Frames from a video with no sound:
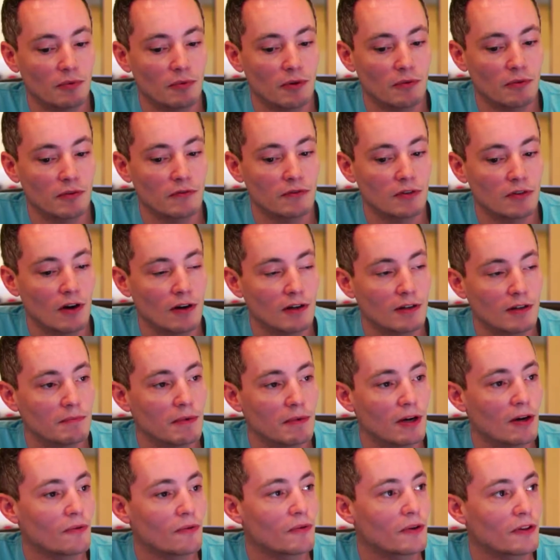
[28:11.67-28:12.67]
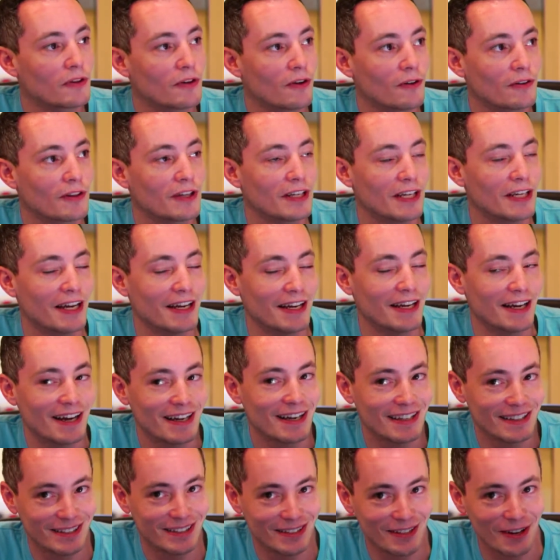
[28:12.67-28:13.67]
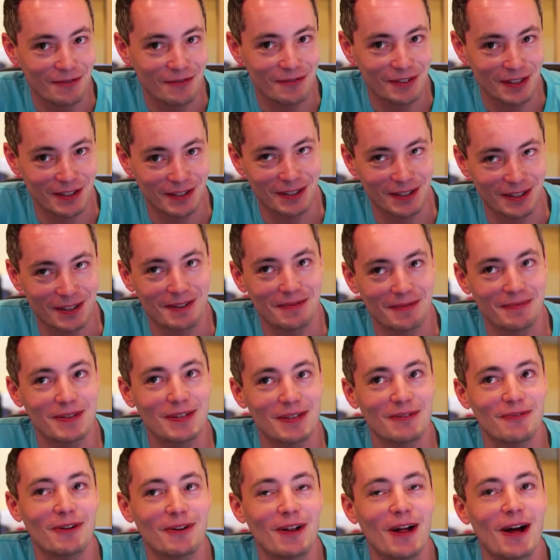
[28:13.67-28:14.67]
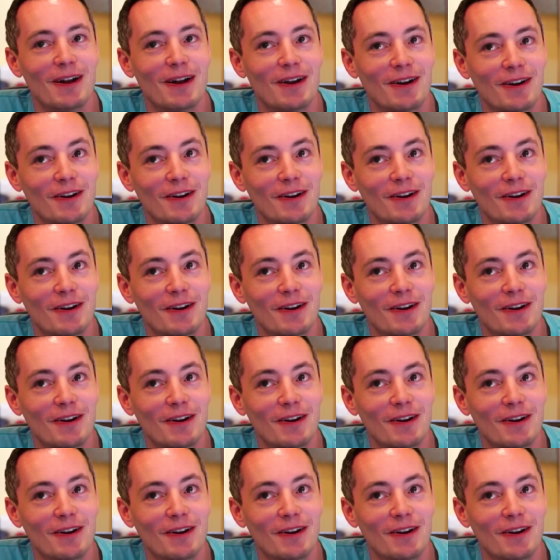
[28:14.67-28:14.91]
we've talked about with all the AI stuff, that's going to be a lot harder.